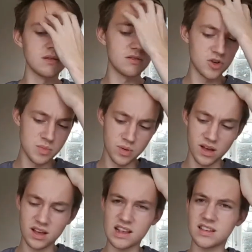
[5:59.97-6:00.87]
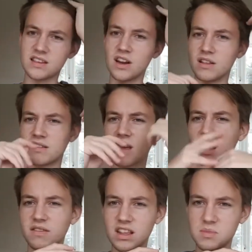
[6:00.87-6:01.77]
choux pu'er. It's just, it
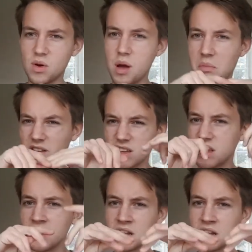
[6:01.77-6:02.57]
kind of tends to be quite musky